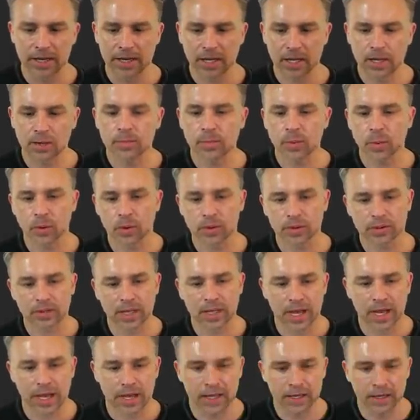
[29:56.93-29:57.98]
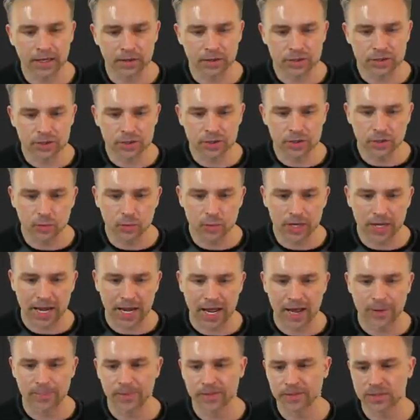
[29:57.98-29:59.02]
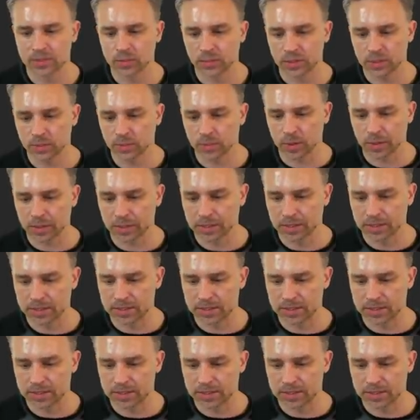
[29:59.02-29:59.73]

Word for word: import that. And I'll show you what happens when you bring this